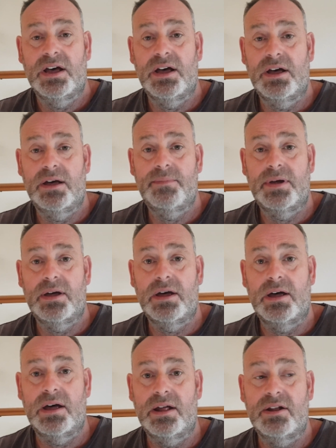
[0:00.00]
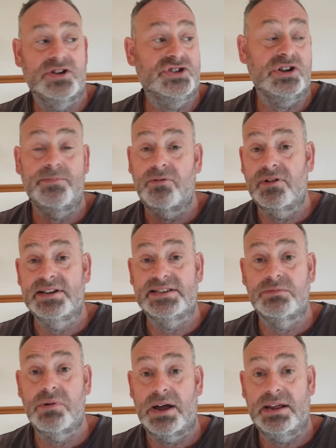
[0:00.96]
And a super
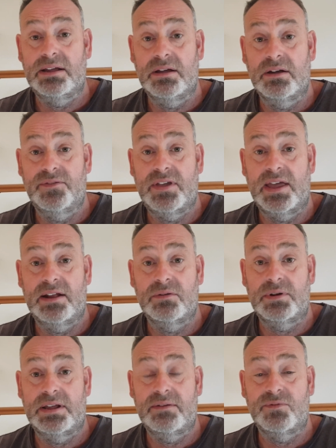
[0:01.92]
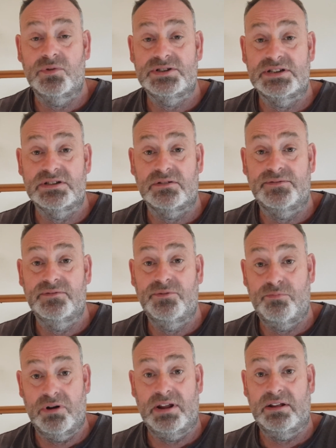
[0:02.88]
easy way of getting all the invoices off. It's
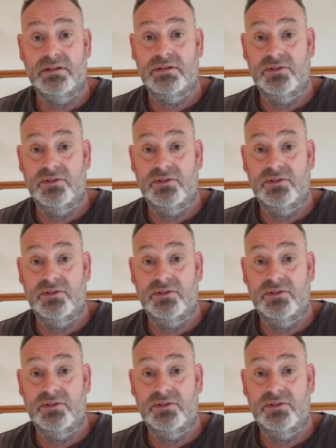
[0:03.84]
brilliant.